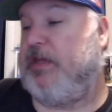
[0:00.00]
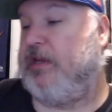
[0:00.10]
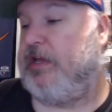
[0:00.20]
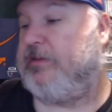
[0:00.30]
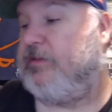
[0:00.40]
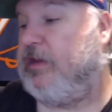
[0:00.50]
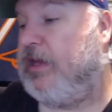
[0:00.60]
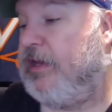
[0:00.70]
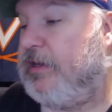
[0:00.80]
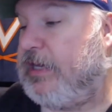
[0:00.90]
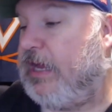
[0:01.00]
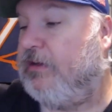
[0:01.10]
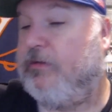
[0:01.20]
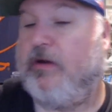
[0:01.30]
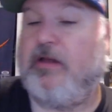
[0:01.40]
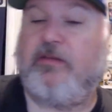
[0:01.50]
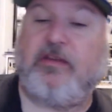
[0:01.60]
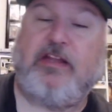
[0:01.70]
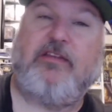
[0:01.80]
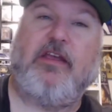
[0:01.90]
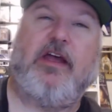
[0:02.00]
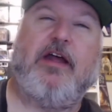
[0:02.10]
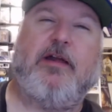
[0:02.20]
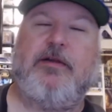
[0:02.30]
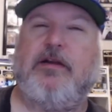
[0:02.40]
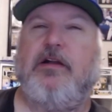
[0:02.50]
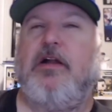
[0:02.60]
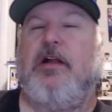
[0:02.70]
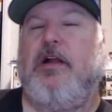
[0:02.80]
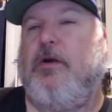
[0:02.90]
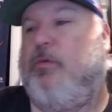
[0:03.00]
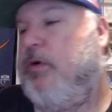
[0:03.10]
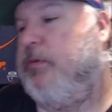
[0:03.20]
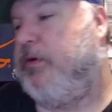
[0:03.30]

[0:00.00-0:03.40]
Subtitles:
That's Don Ross. That's what